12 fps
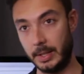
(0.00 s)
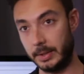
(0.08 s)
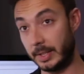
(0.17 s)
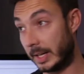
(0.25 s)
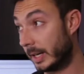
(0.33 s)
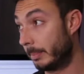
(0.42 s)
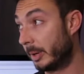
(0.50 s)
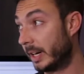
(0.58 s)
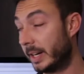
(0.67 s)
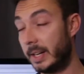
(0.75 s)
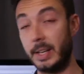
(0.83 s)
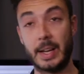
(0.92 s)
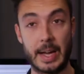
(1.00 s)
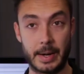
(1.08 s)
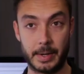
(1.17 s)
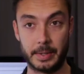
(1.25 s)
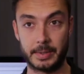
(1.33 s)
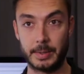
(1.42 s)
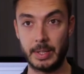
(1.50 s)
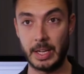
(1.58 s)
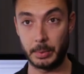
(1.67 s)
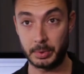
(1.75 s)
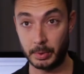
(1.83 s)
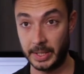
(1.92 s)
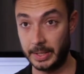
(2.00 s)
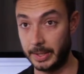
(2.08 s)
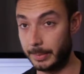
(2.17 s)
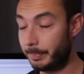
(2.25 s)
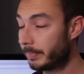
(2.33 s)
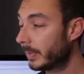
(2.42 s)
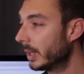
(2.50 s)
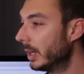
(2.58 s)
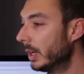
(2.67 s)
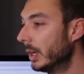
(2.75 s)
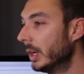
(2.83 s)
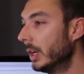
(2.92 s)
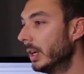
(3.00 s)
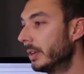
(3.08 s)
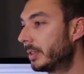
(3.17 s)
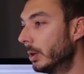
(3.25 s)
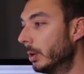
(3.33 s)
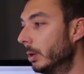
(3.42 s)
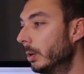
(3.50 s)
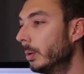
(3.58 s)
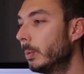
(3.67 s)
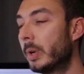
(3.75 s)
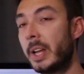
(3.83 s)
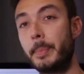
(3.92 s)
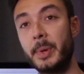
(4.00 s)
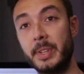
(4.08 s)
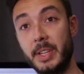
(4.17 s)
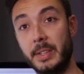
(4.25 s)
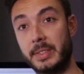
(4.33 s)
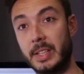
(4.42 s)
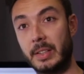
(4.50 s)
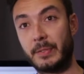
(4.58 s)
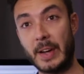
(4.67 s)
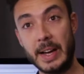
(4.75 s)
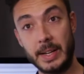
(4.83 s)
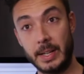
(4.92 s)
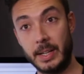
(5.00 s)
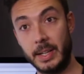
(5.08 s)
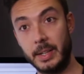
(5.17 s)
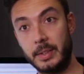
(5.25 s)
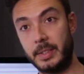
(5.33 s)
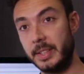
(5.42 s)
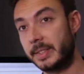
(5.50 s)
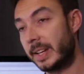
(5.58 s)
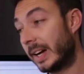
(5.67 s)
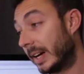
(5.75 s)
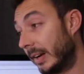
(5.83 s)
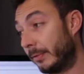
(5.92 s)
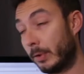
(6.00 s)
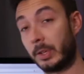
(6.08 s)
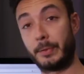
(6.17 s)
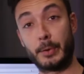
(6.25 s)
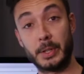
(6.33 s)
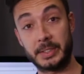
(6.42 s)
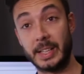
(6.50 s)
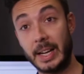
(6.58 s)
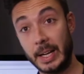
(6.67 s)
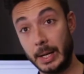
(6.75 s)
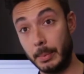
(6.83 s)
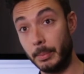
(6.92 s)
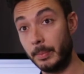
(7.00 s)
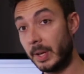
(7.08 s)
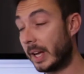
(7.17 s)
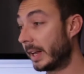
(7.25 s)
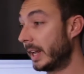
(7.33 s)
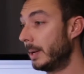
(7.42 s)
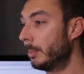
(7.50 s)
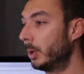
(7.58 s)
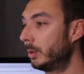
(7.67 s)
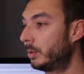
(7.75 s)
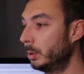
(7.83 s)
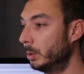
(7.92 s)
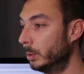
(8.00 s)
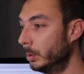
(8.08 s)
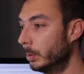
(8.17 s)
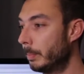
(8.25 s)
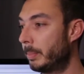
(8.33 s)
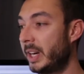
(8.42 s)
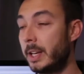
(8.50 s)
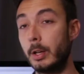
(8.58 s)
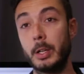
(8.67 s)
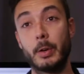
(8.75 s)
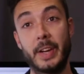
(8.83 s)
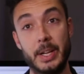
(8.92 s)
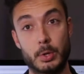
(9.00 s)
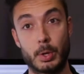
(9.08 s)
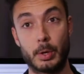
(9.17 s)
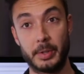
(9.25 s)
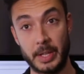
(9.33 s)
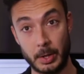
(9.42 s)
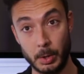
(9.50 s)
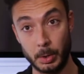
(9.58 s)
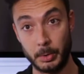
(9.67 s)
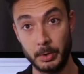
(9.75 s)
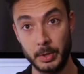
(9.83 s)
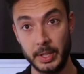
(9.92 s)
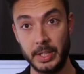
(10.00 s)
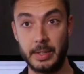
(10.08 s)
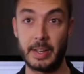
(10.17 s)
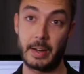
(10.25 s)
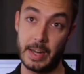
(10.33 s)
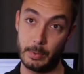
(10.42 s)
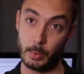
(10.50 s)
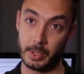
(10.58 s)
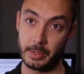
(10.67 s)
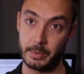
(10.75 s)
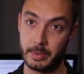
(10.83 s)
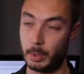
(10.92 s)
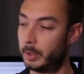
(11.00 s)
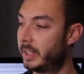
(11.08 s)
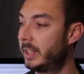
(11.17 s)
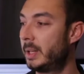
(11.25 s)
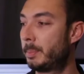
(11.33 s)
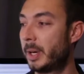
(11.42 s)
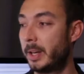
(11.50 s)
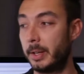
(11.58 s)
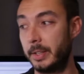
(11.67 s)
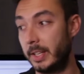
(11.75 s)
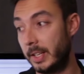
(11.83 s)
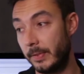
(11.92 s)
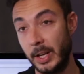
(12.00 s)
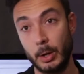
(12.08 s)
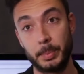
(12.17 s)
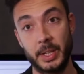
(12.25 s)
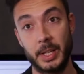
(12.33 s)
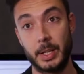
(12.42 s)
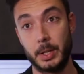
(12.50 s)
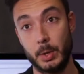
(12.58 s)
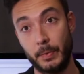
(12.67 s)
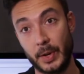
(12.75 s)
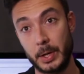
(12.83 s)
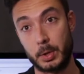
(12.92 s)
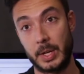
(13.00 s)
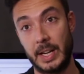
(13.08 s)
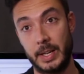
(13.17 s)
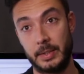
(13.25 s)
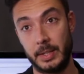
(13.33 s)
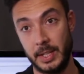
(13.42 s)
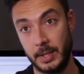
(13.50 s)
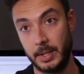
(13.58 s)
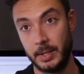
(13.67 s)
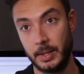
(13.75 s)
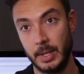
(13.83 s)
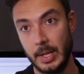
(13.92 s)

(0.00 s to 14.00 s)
done by Arnet in Australia. So what happened is that finally, these guys, for the first time, are able to bring innovation on their own in their network. So they develop the new functionality needed,